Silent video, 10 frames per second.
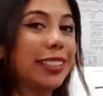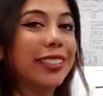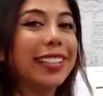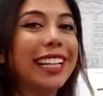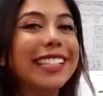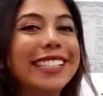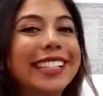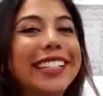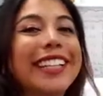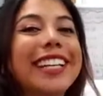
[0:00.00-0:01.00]
Okay,
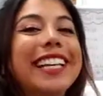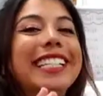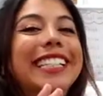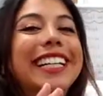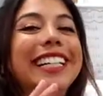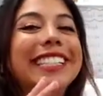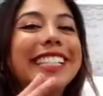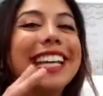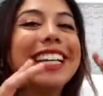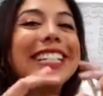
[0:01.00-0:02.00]
so go ahead and
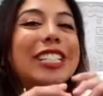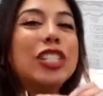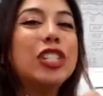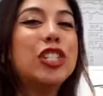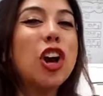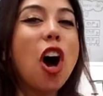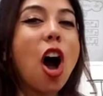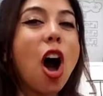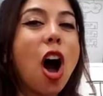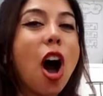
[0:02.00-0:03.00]
say
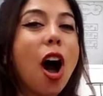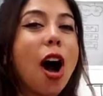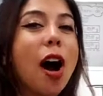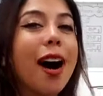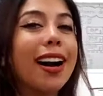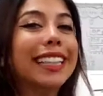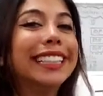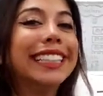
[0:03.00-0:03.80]
dog.